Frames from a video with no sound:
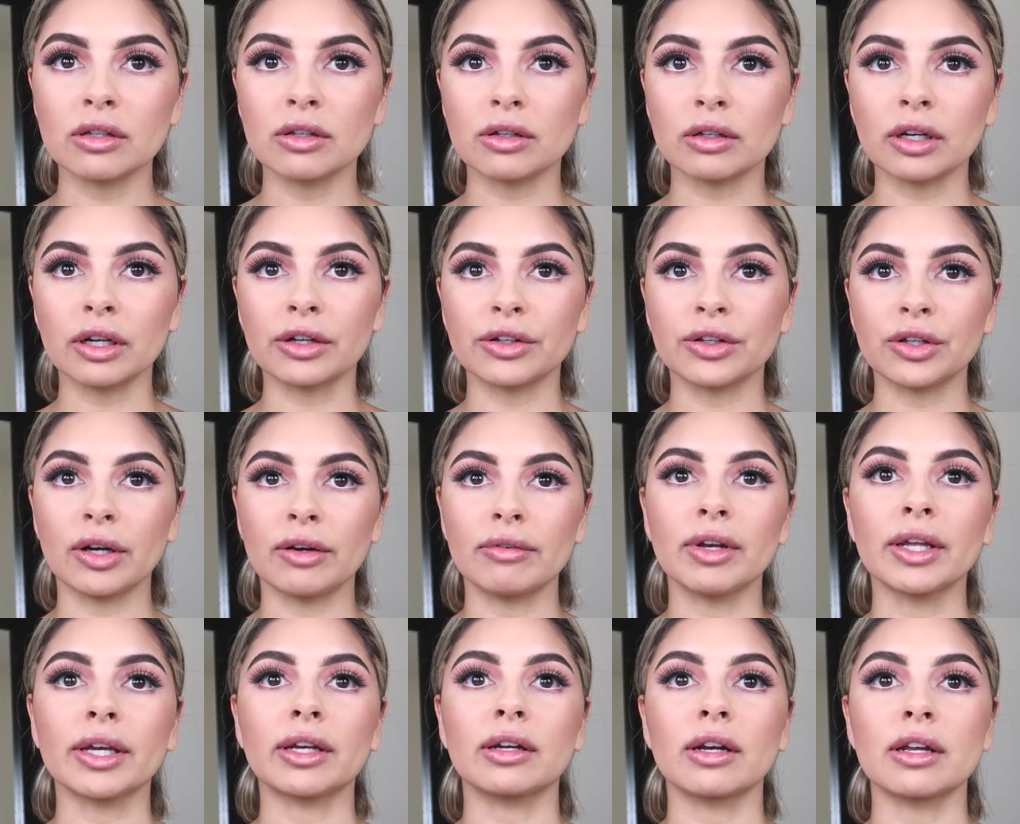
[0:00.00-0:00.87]
it look like you
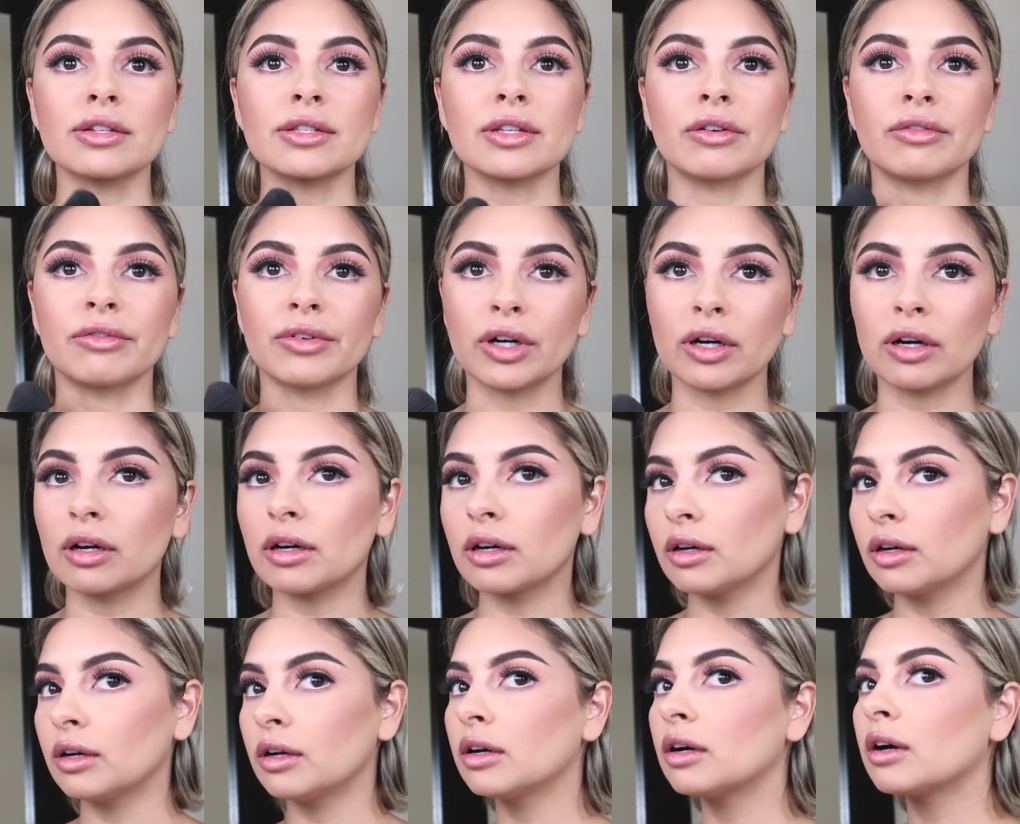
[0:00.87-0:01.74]
have like less of a
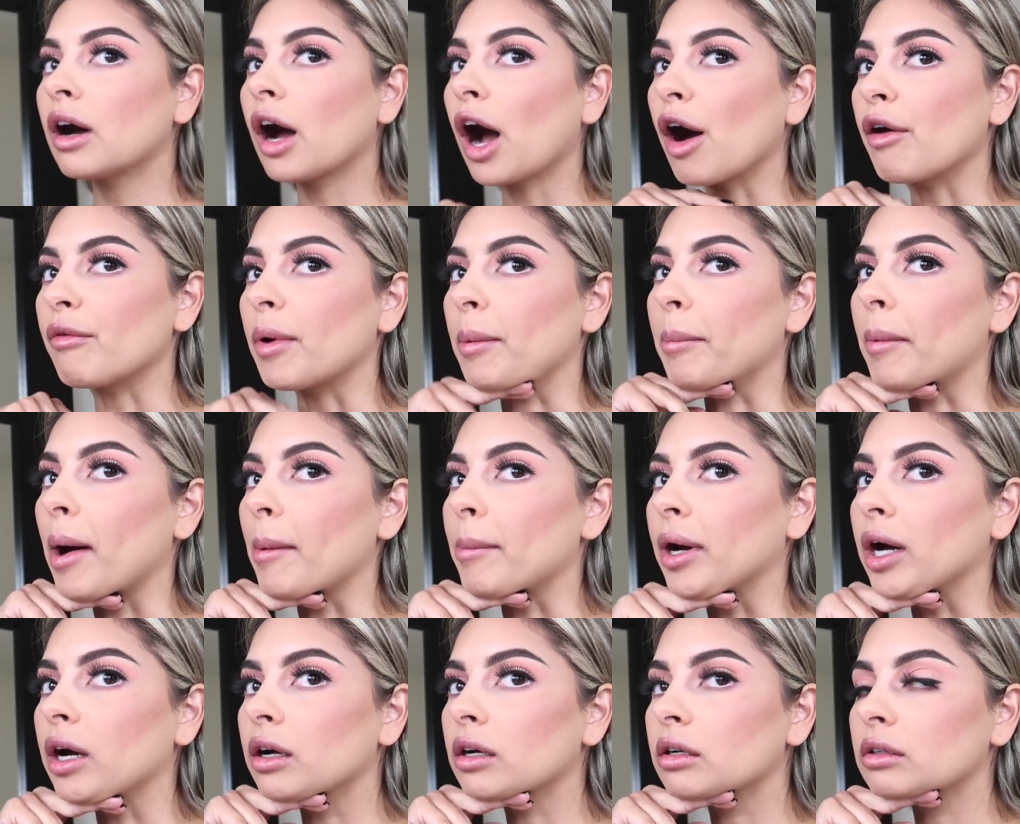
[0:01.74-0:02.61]

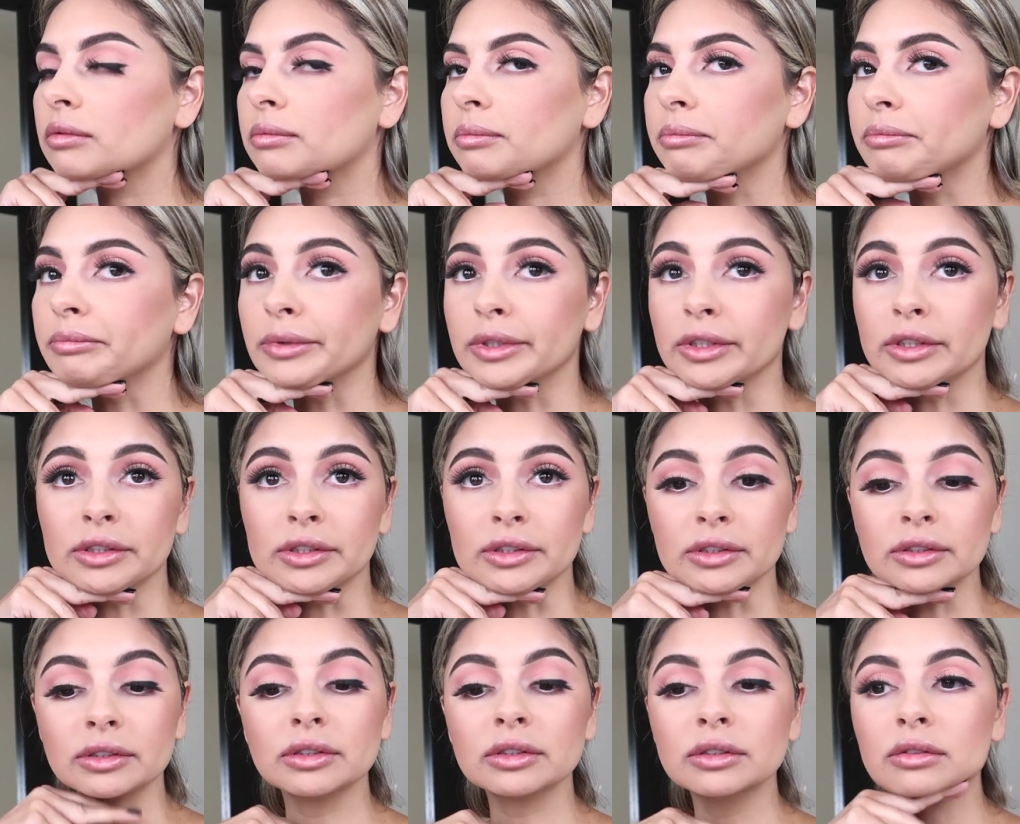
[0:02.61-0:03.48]
baba,
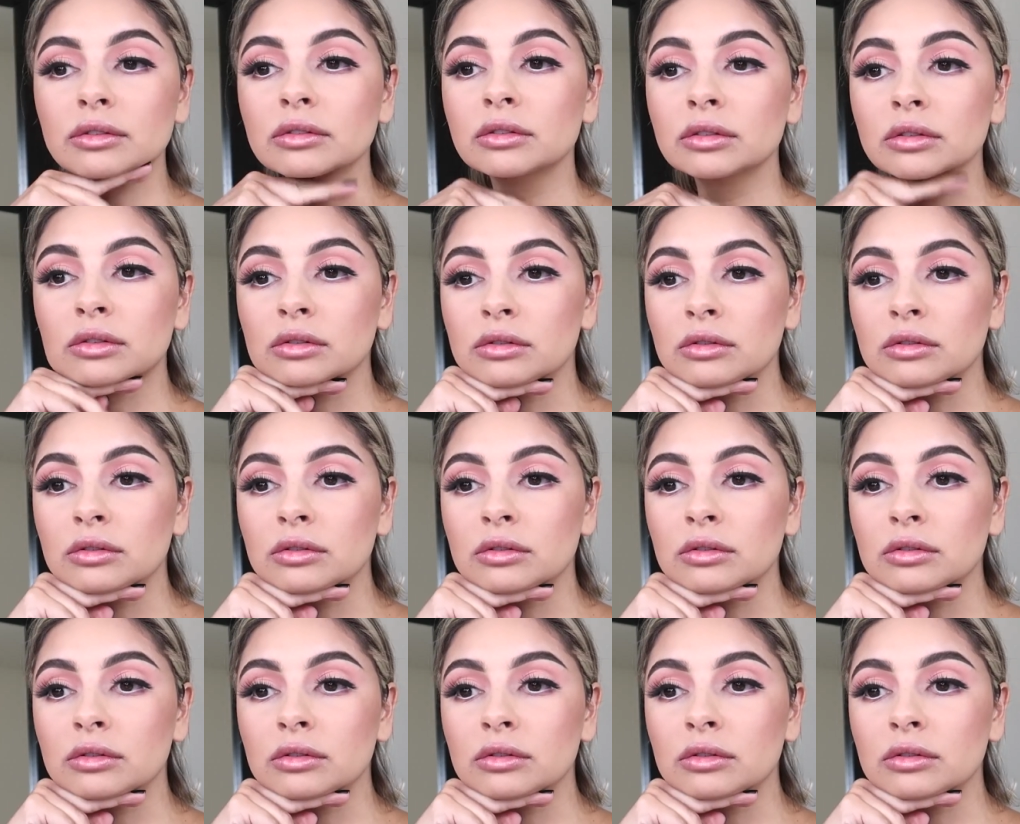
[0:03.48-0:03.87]
because